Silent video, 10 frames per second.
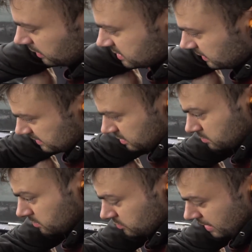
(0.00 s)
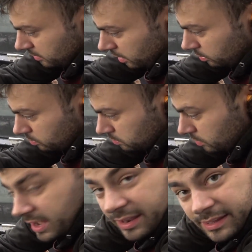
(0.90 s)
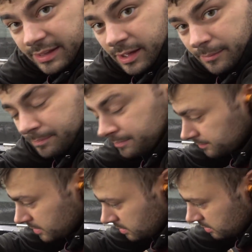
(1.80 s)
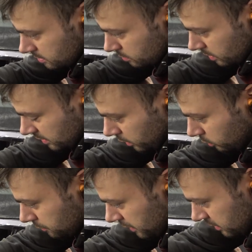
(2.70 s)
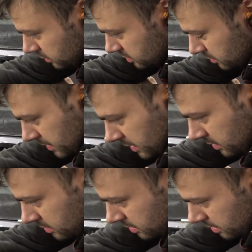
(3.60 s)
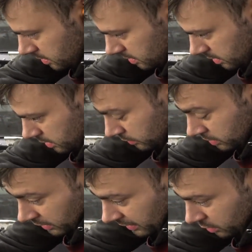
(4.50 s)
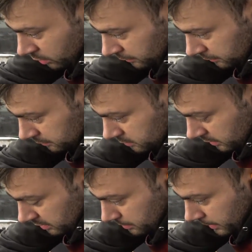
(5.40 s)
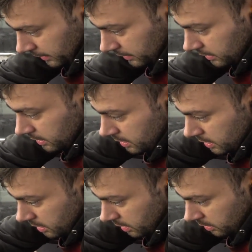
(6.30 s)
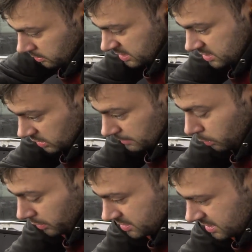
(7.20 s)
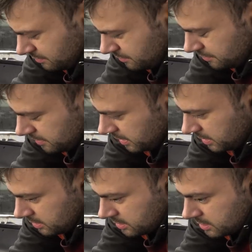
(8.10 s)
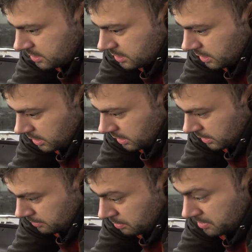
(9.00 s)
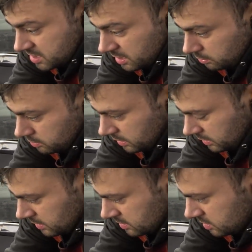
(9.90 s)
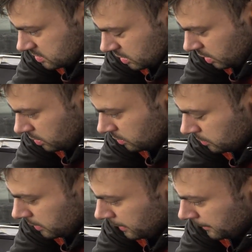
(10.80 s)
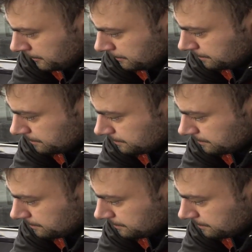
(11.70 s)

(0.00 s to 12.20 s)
there's a, there's a round hole where the, um, where the old fitting used to be. Uh, cut that off, ground it back. this is only 0.7 thick, um, the material thickness, so um,